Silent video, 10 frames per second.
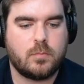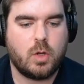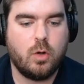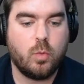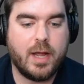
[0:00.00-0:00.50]

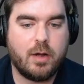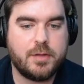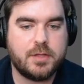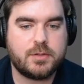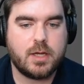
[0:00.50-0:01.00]
Oh wow,
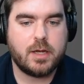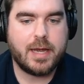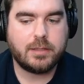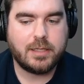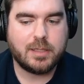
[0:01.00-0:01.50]
and this
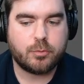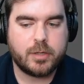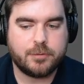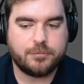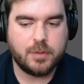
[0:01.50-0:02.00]
Outland
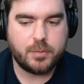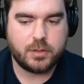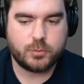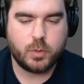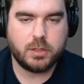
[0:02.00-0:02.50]
Liberator
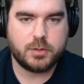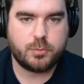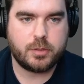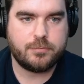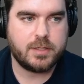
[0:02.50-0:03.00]
flipping as well is
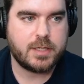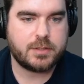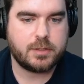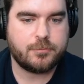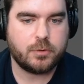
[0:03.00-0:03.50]
pretty
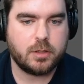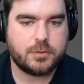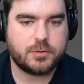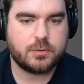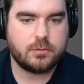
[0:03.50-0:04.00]
fantastic for
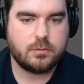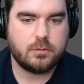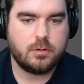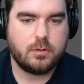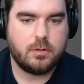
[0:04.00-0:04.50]
us.
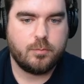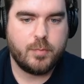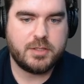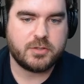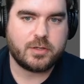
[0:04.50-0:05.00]

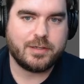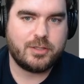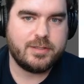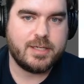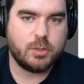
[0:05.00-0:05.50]
Means it's going
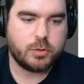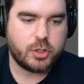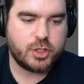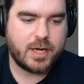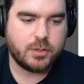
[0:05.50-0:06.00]
to deal with
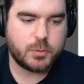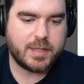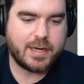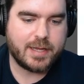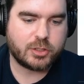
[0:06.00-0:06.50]
the Chalice
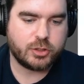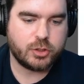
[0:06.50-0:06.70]
without actually